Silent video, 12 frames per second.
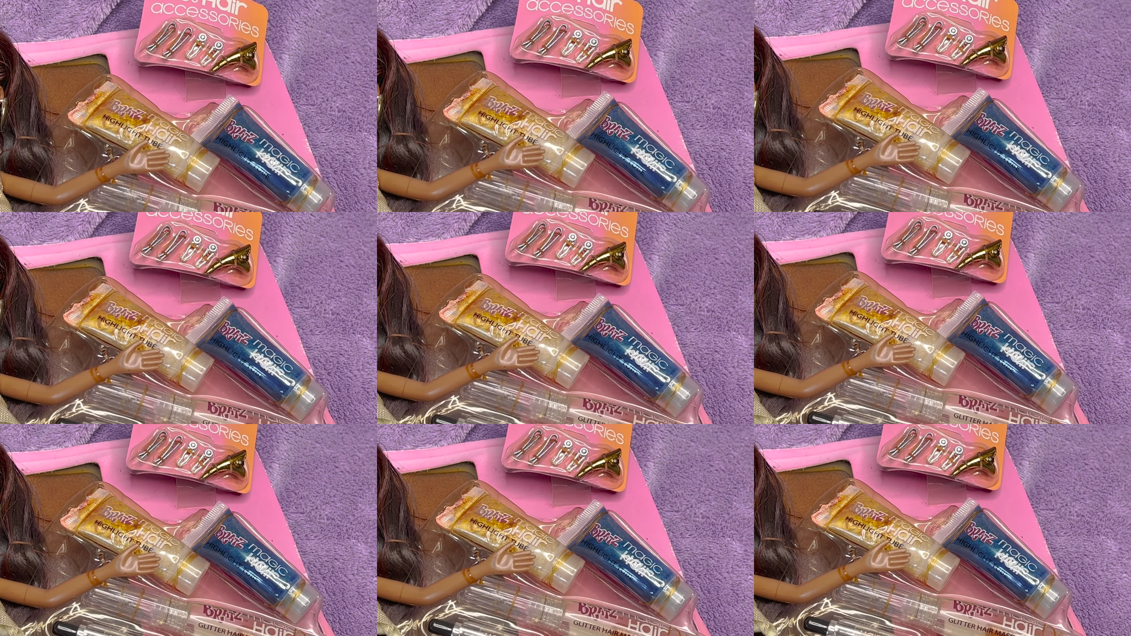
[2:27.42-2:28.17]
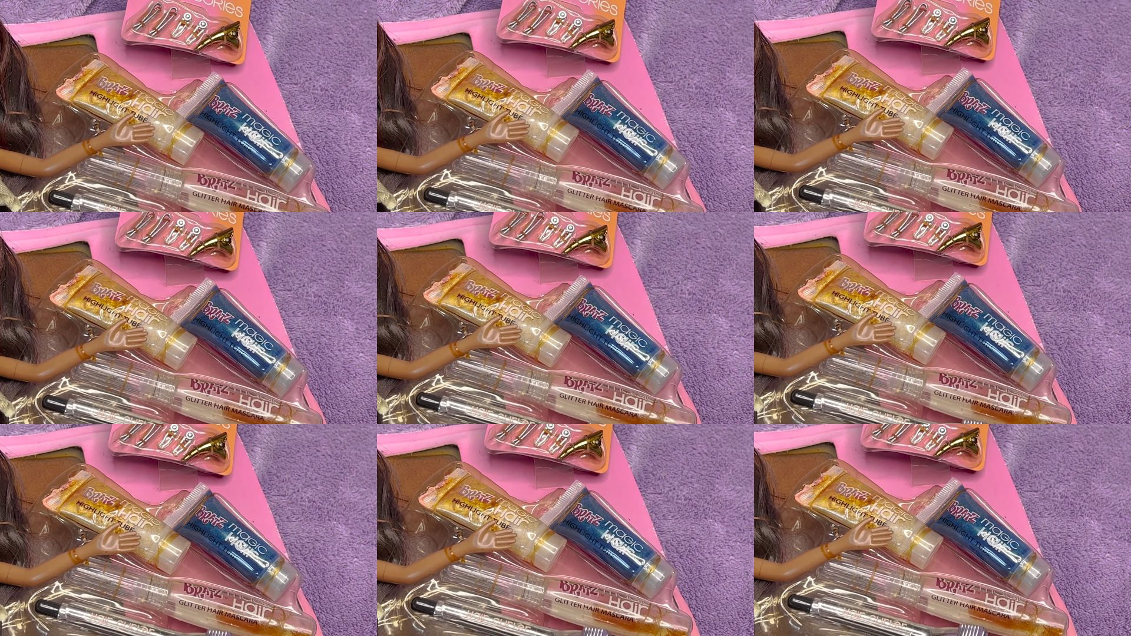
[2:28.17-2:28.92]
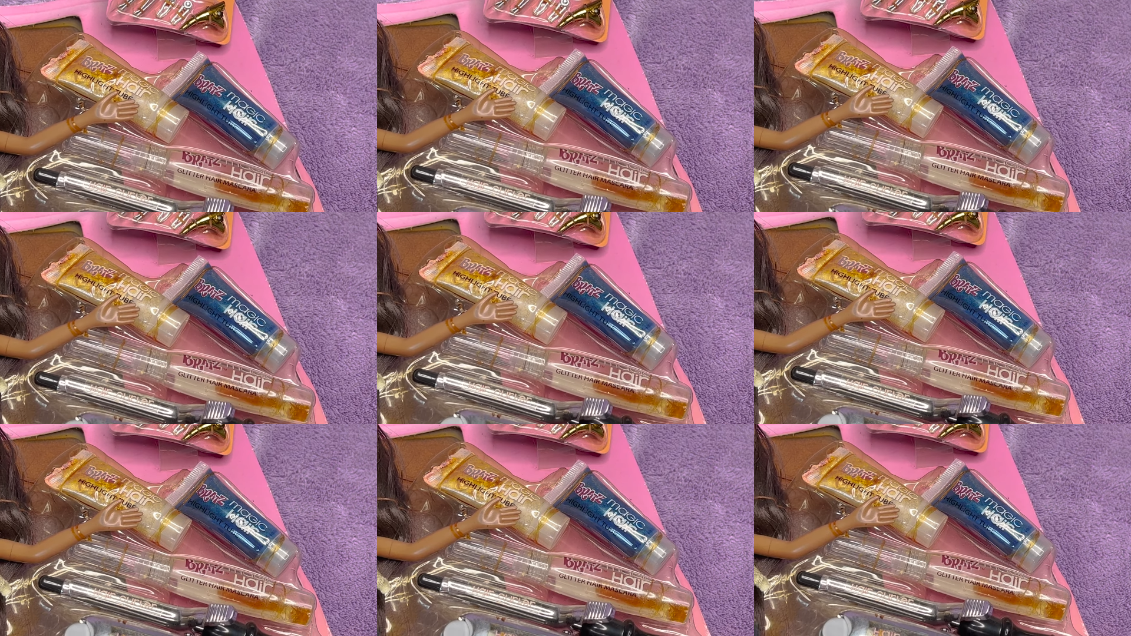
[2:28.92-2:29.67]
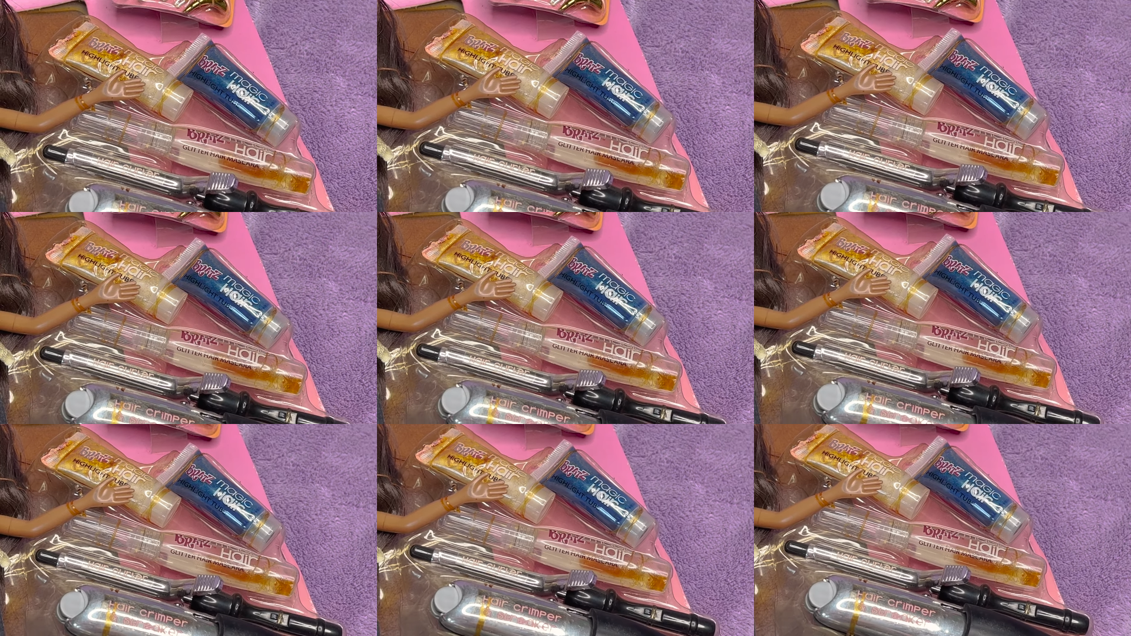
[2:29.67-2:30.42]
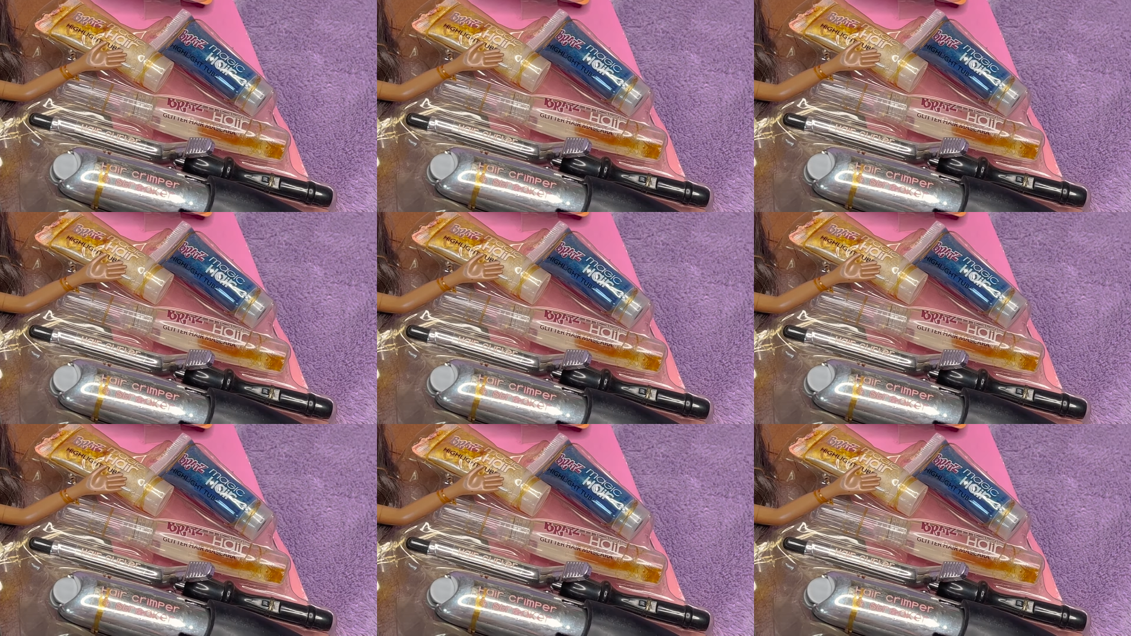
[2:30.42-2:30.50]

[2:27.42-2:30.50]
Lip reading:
No face is visible, so there are no lips to read.